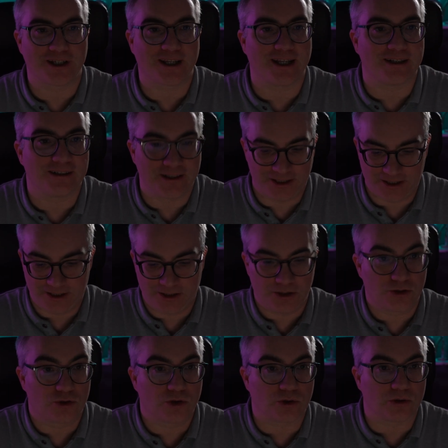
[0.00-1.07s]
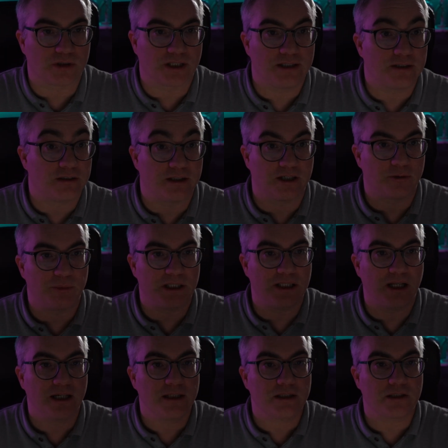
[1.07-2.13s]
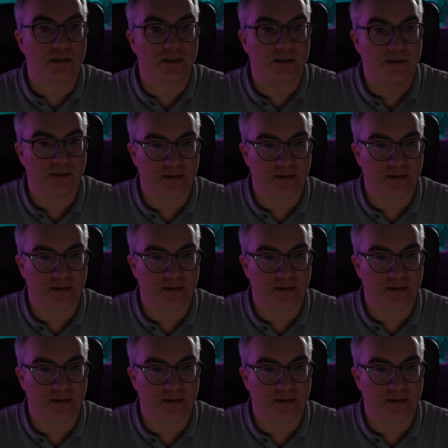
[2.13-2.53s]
again. So let there be light.